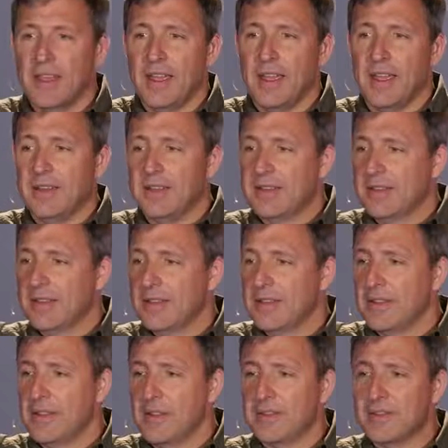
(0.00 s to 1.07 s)
And
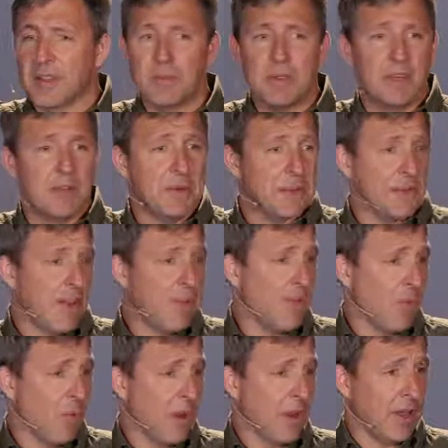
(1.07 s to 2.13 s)
there's something to be said
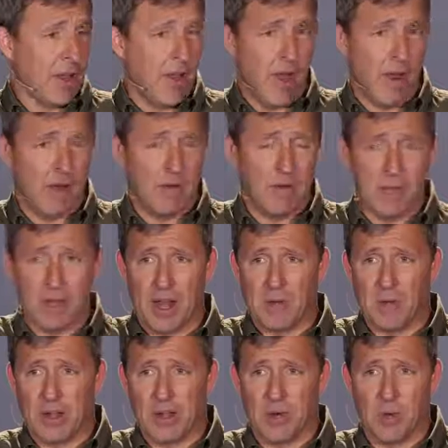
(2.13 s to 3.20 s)
for working hard, but I'd
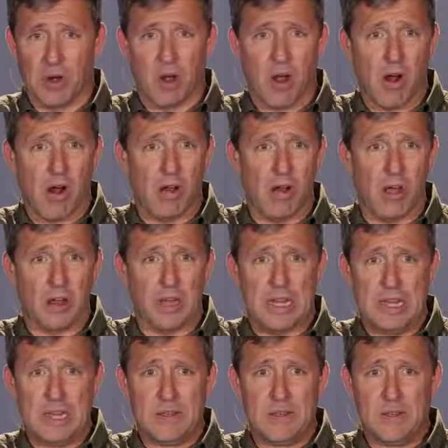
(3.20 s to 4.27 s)
rather work hard on an
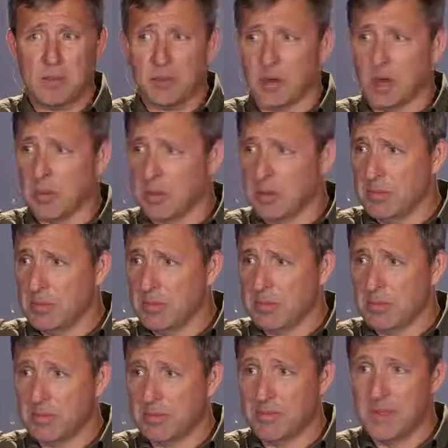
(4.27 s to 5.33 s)
easy problem
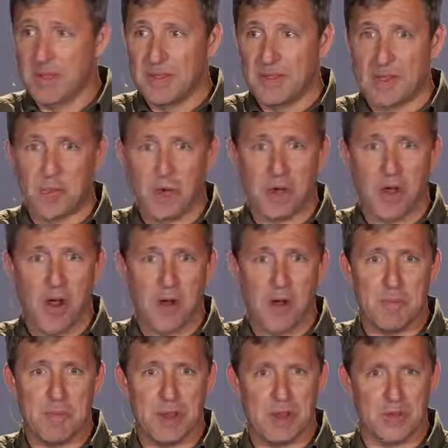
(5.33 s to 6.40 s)
than work
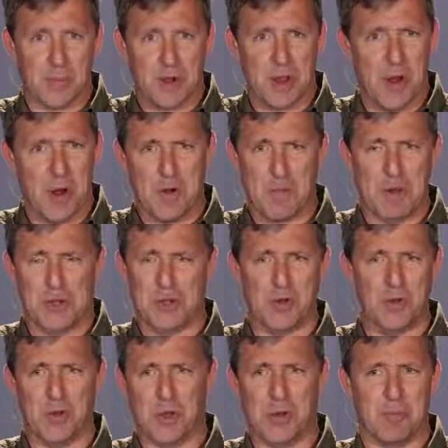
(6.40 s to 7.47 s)
hard because working hard makes
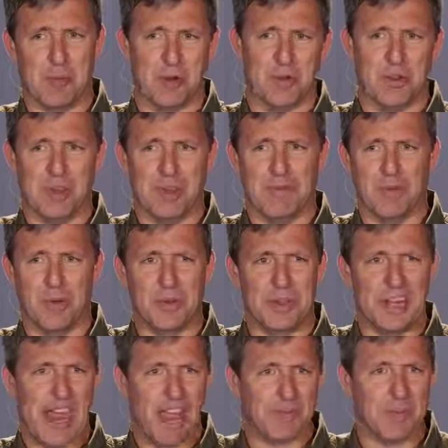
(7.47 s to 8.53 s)
you a good person, even though it
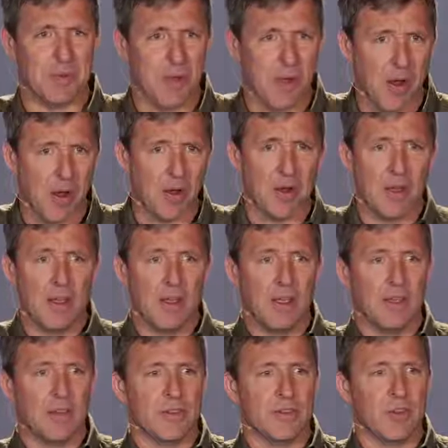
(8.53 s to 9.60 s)
didn't have to be hard. It
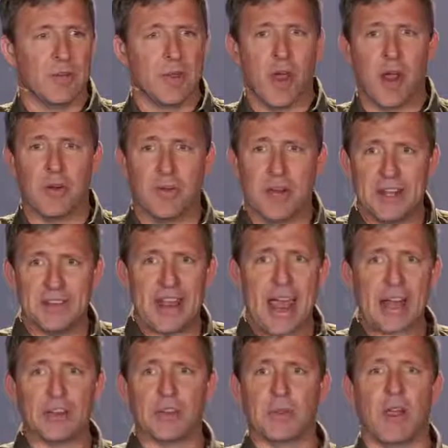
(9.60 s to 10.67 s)
should only be hard when it's
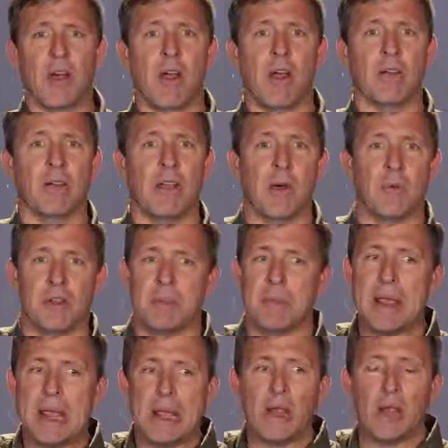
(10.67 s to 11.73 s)
actually hard, not when you
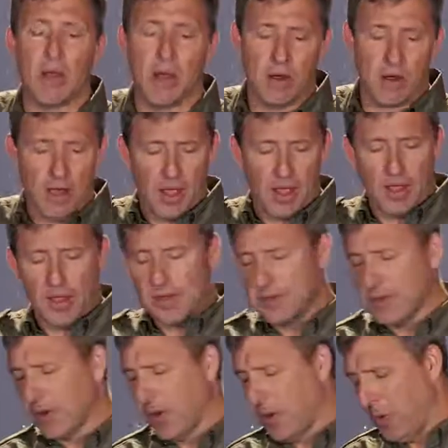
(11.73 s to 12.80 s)
made it hard.
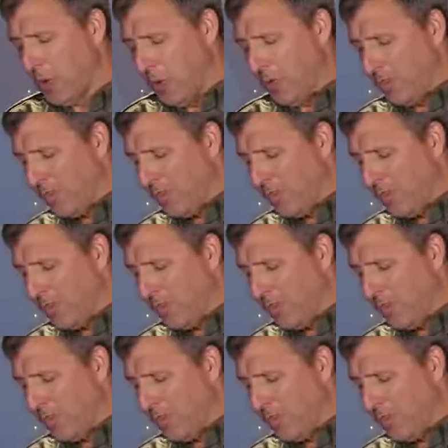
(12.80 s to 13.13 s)
So